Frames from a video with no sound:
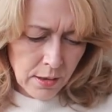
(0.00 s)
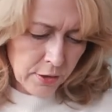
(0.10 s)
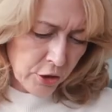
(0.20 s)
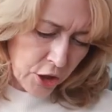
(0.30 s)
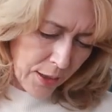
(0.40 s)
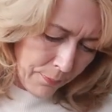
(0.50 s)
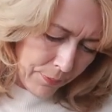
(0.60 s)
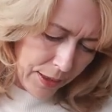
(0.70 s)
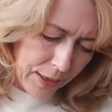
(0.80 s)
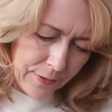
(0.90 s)
a
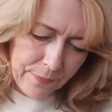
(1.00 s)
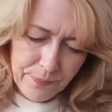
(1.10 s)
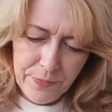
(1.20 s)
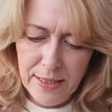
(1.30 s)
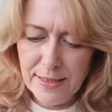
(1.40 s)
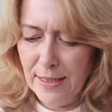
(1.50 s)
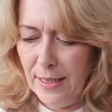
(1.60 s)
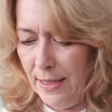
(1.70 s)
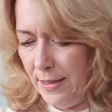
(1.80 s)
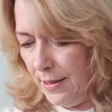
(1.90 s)
jumper. Yes,
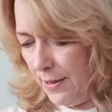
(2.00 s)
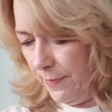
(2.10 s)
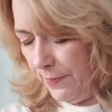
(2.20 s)
it is.